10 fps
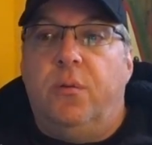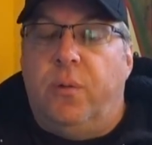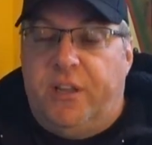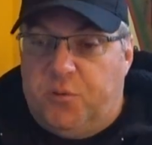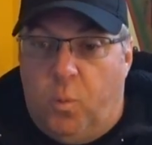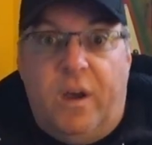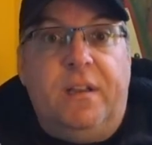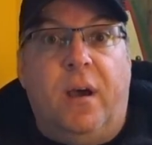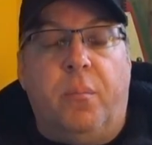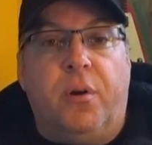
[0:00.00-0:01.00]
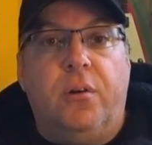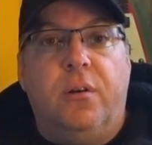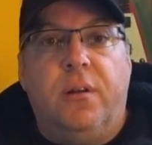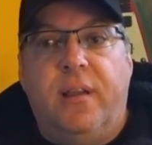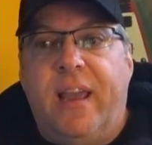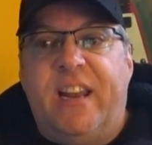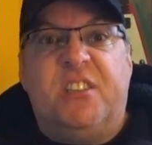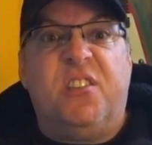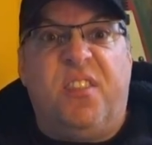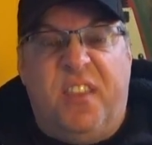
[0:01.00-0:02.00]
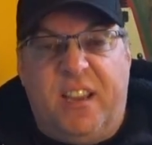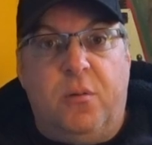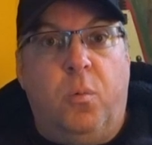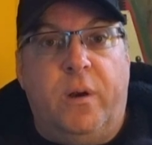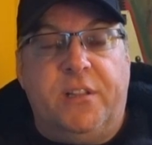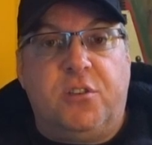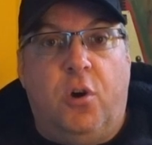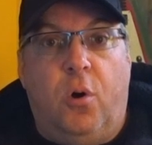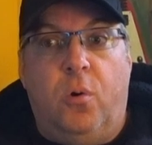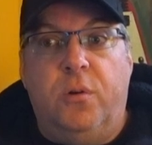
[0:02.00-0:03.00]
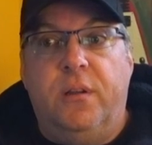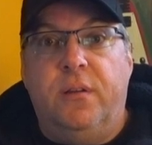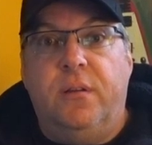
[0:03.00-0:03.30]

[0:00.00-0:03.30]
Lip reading: it's one number and it's thick when it's cold,